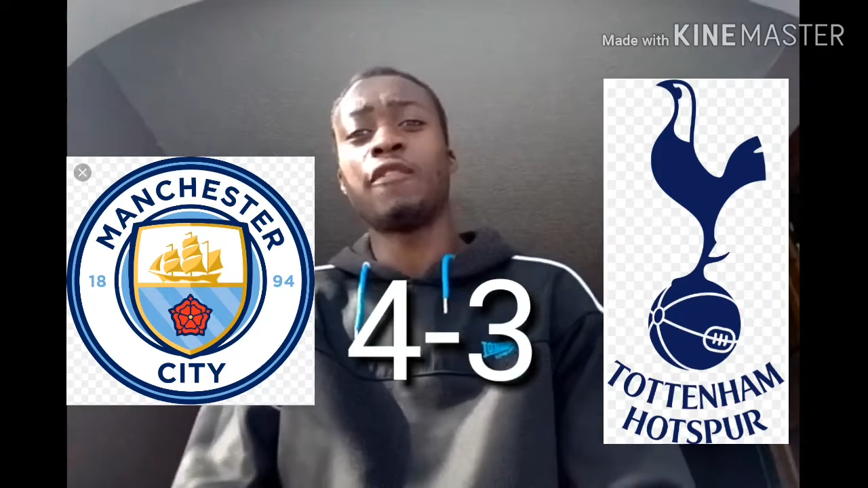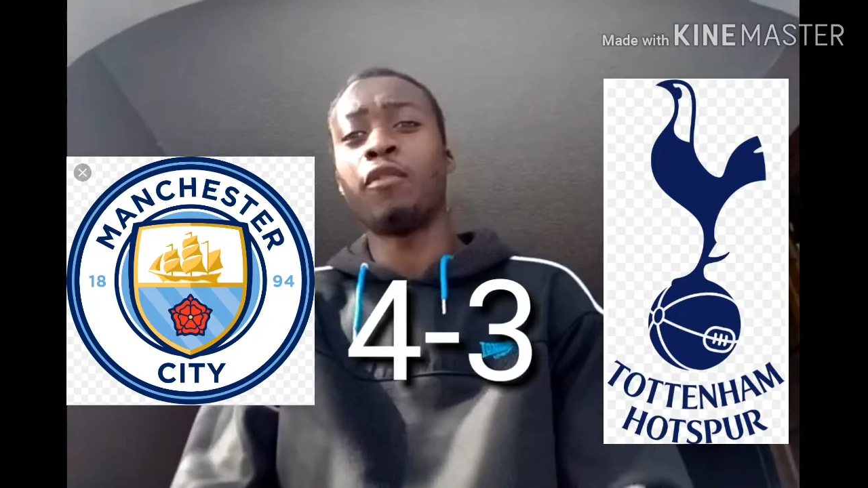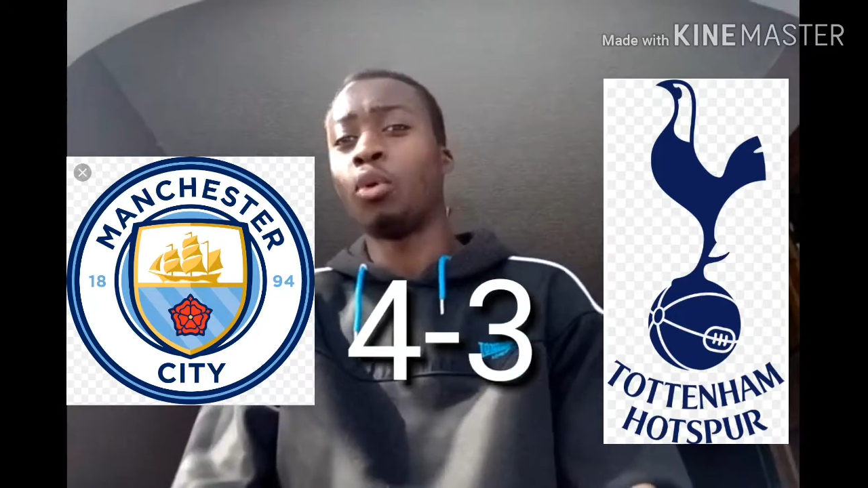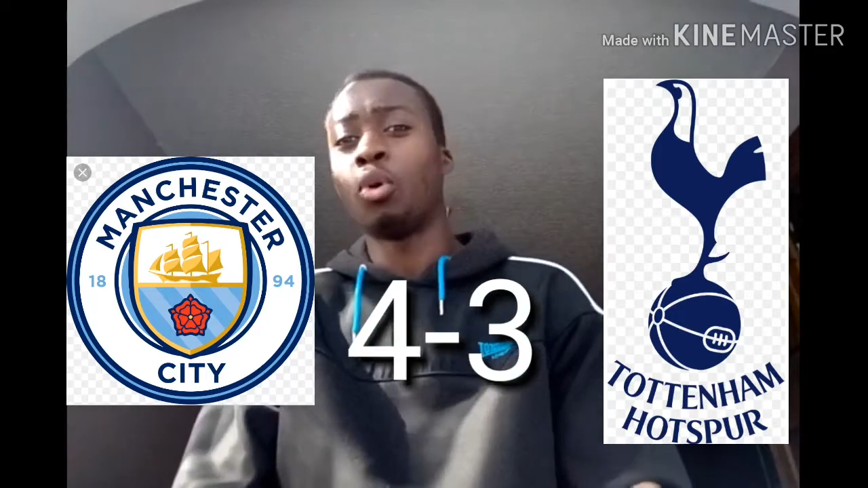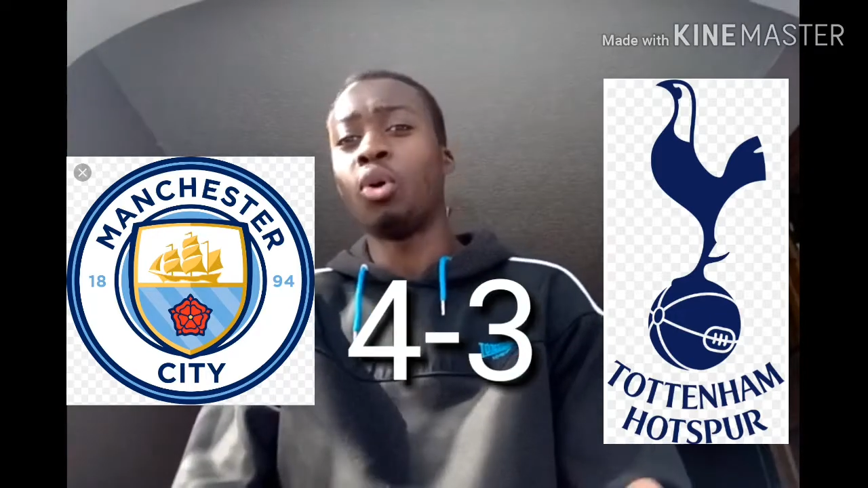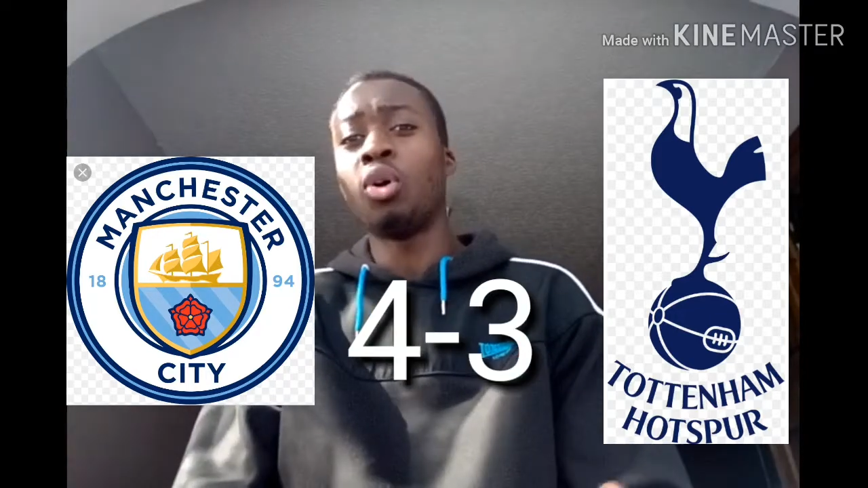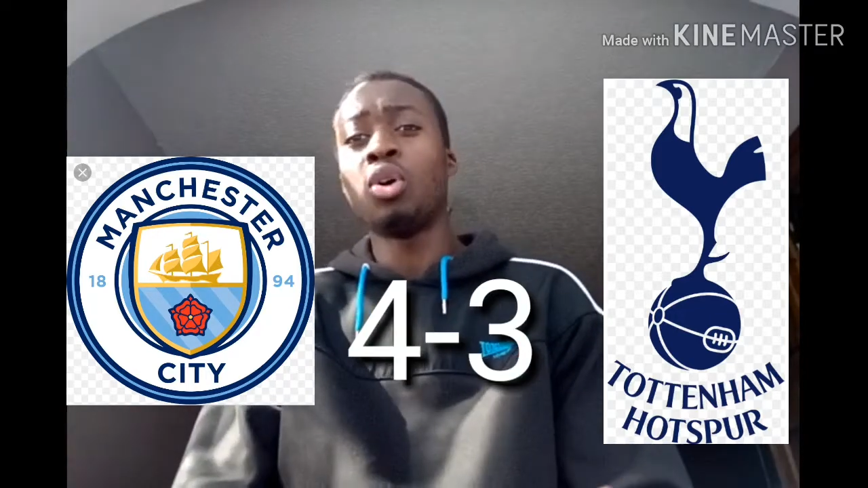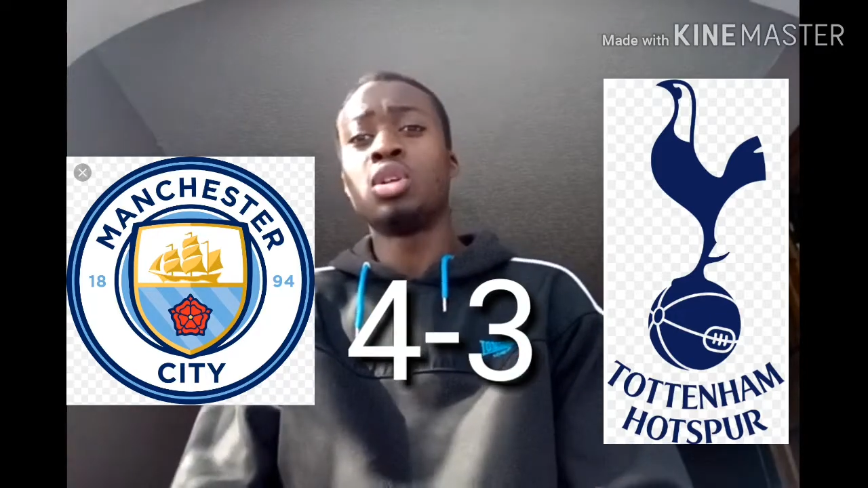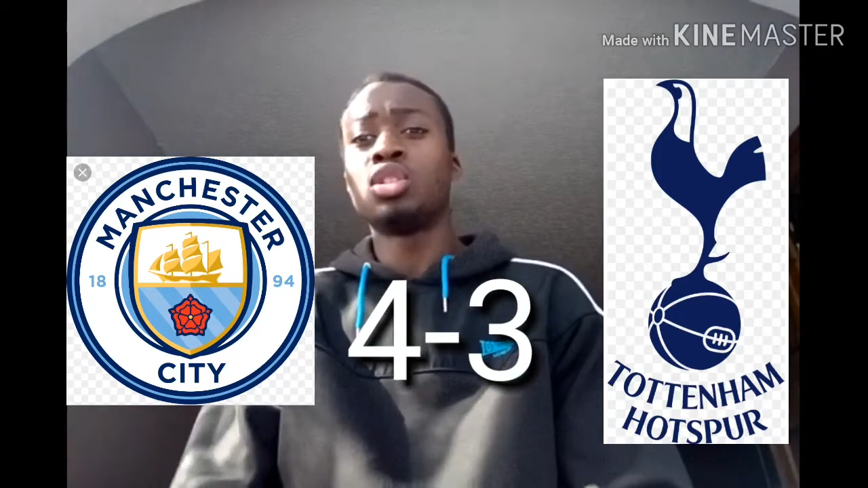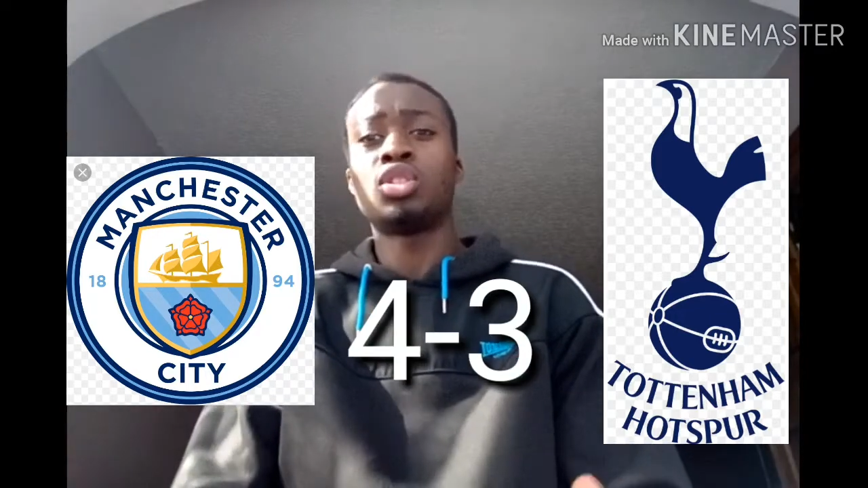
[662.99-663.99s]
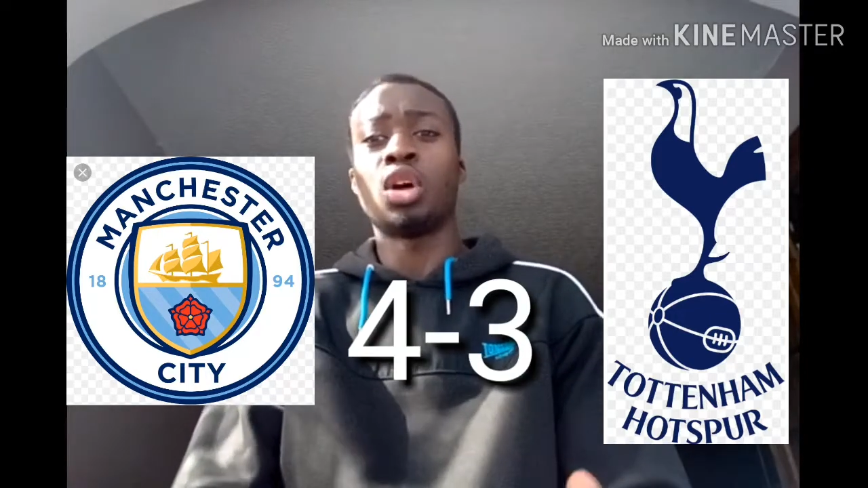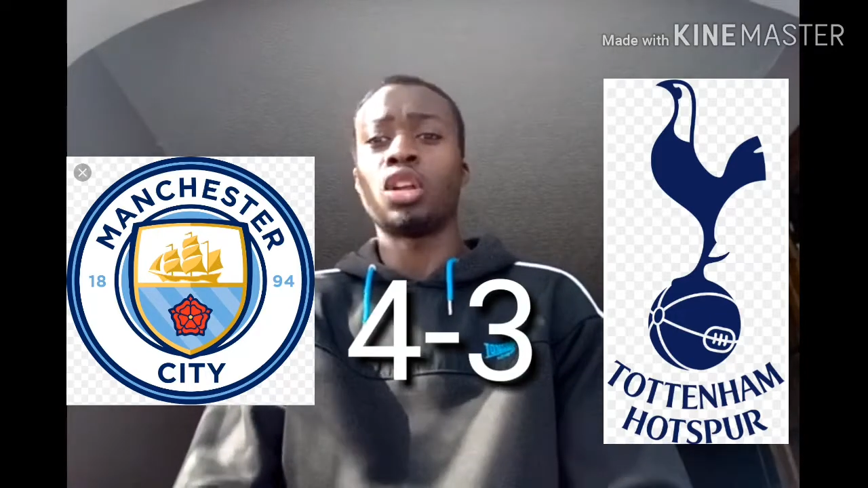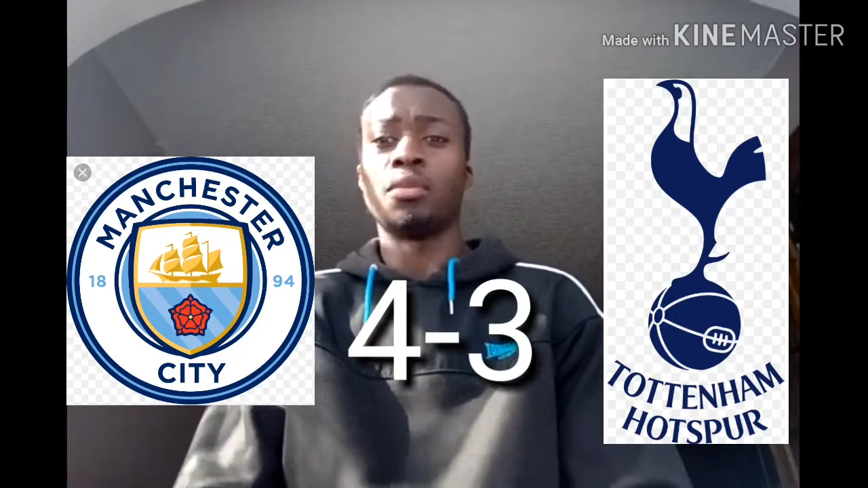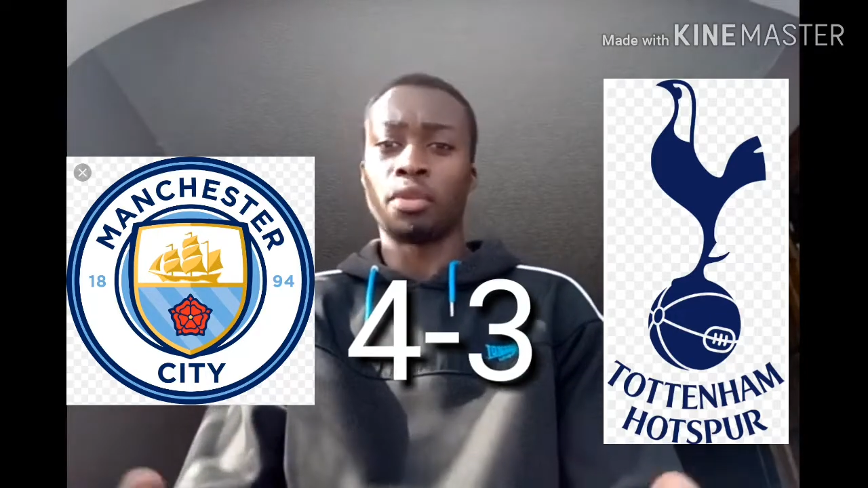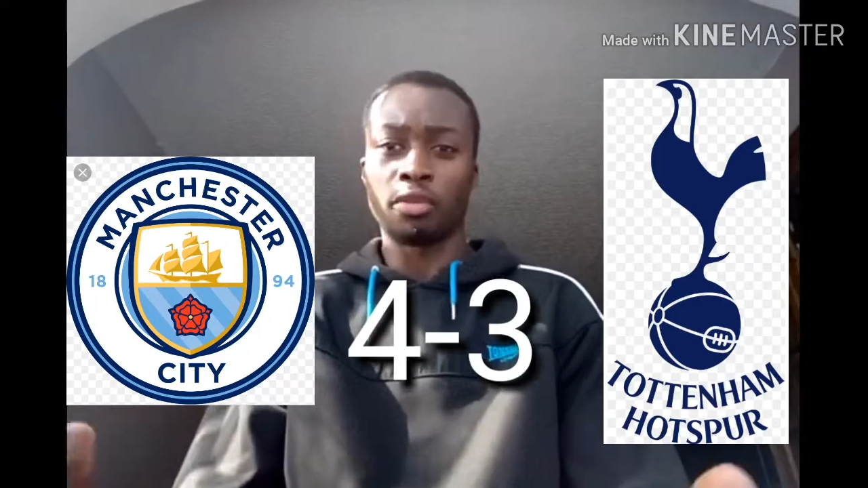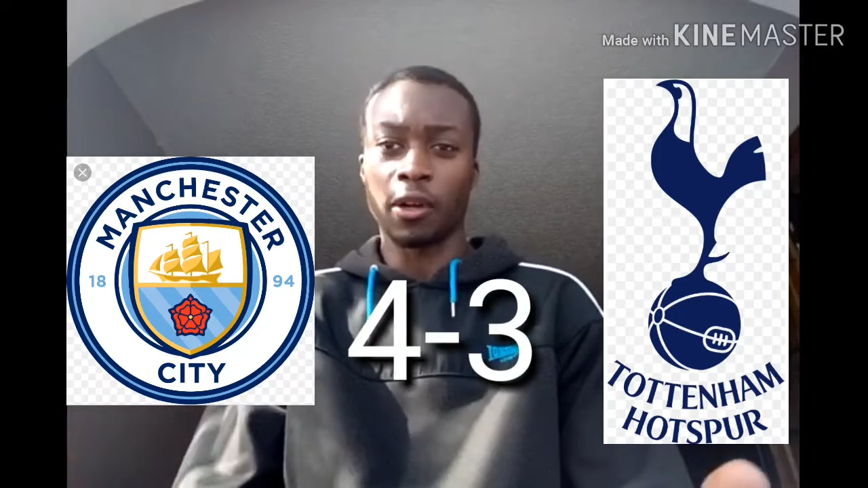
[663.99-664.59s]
4, Tottenham 3.